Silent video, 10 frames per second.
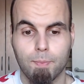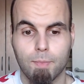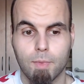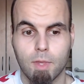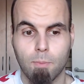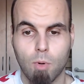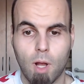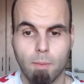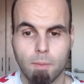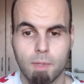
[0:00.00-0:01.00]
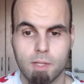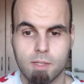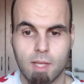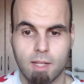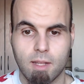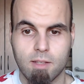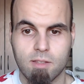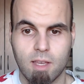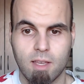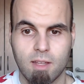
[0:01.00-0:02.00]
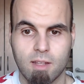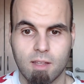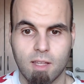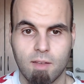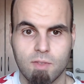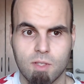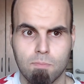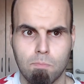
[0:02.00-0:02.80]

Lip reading: The problem is that they say it gives